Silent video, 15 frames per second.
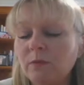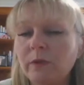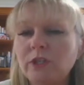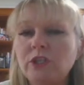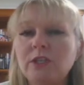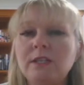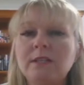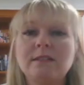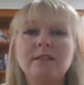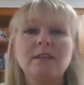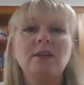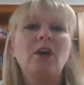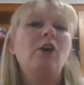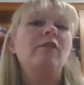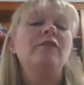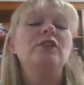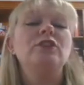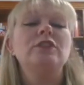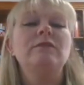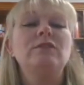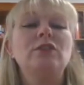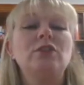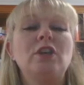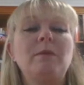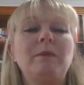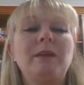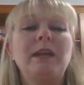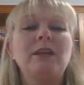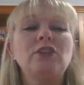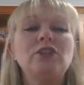which is the coefficient of
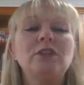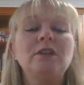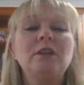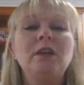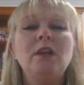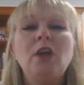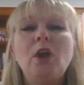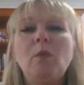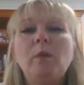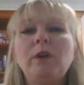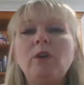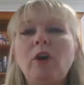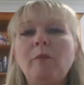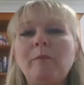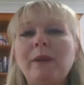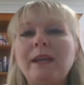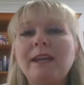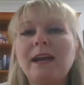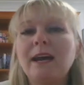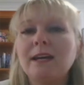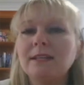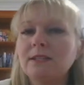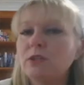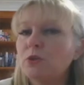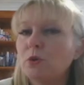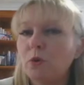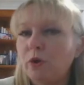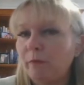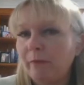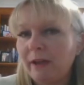determination. We're not being asked to
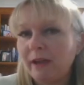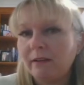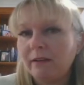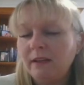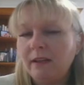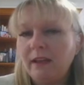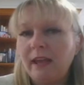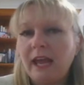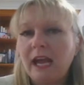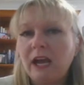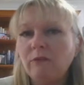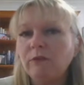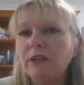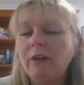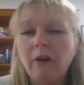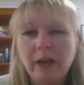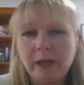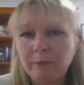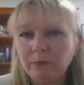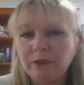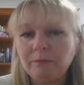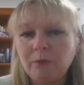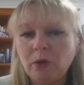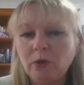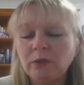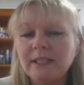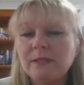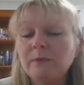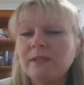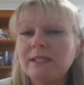talk about how reliable the model
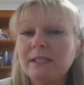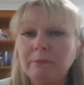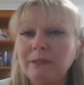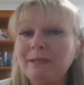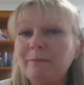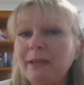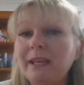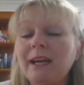is. We're simply being